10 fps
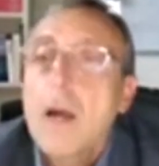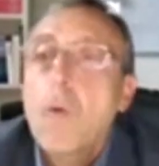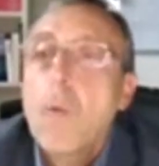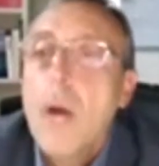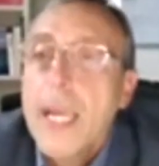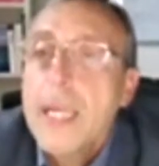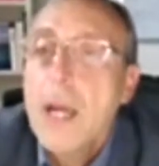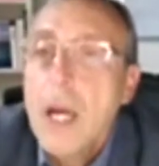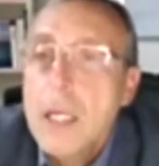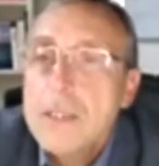Why
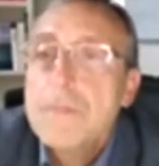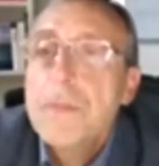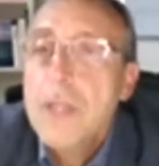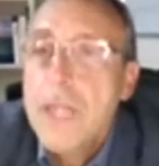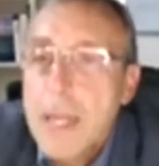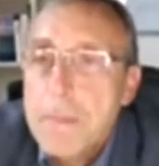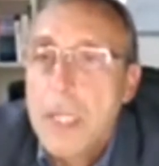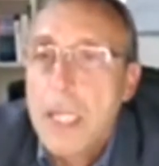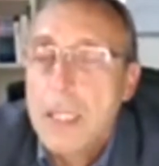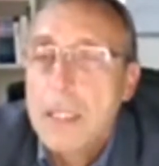not
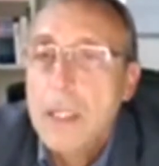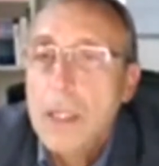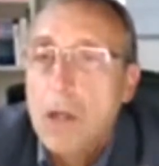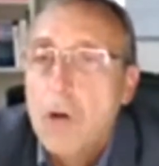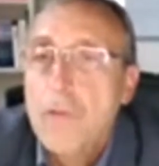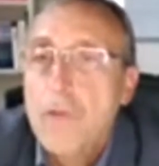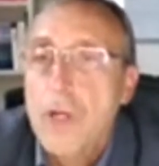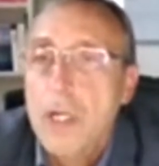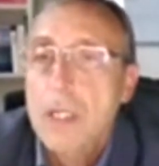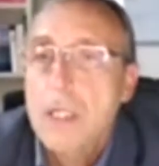programming
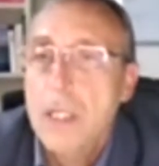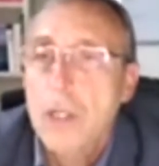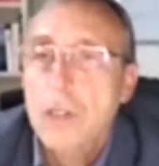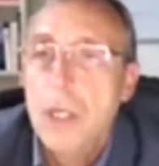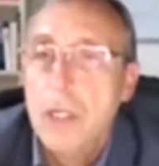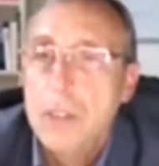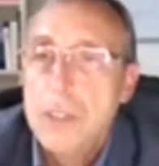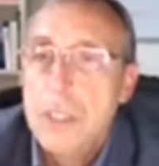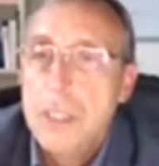over the ontology?